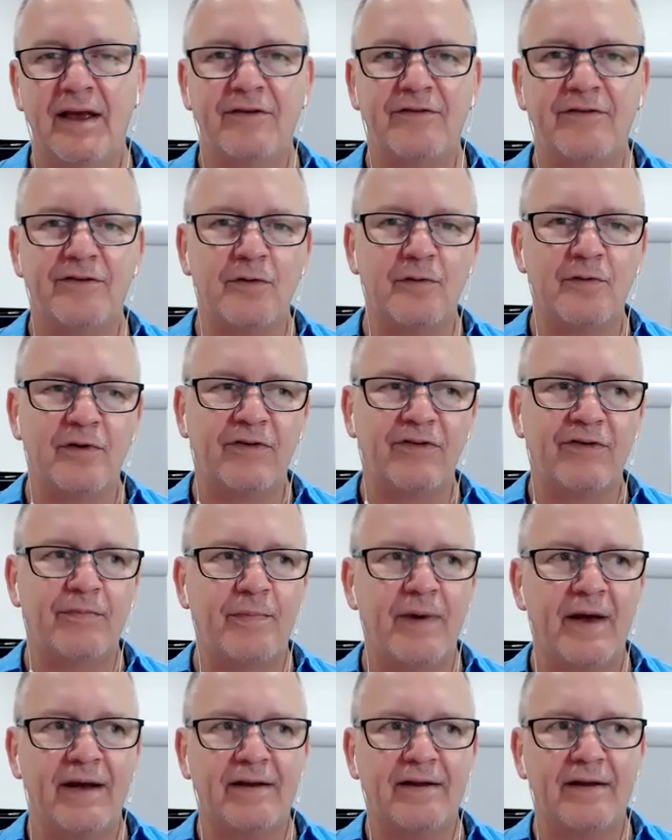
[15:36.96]
is to
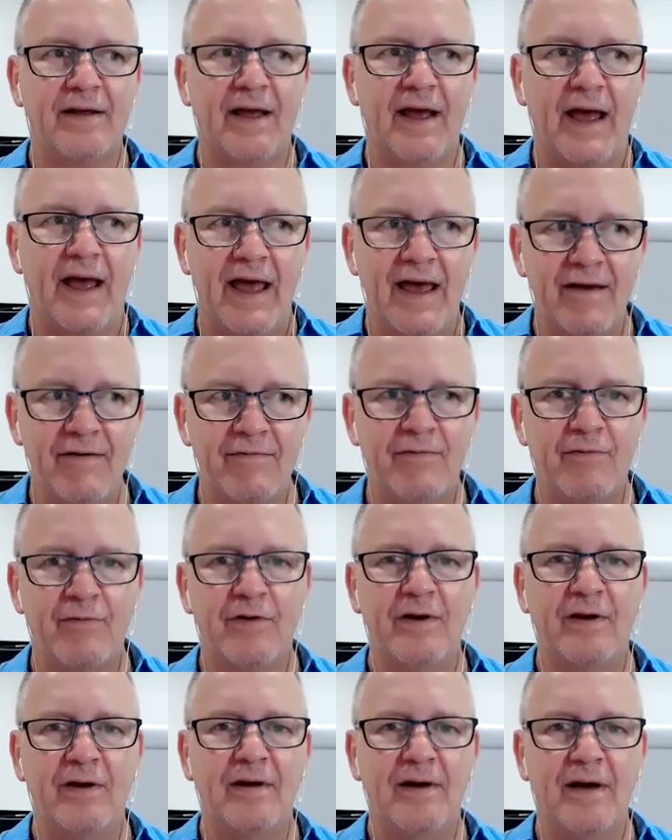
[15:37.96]
respect
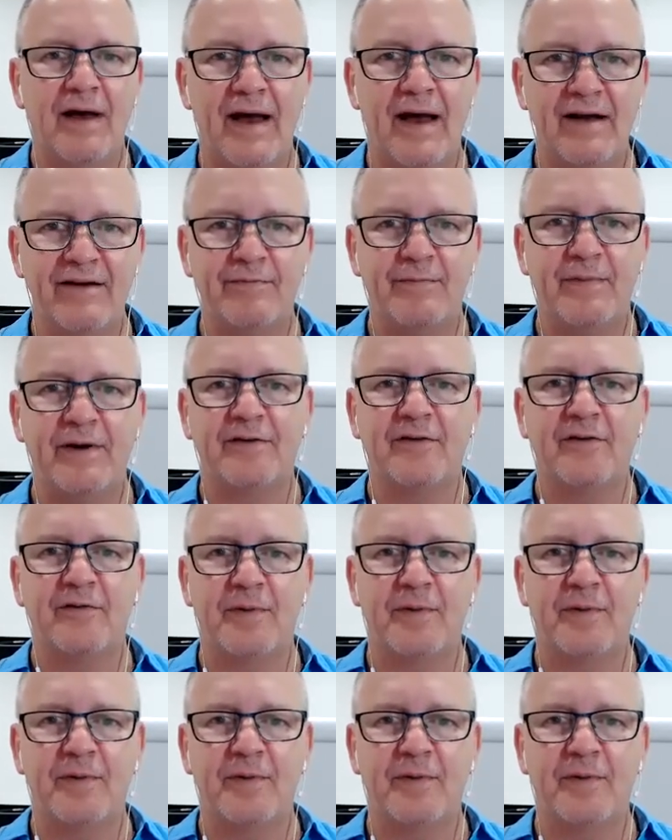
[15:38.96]
every aspect of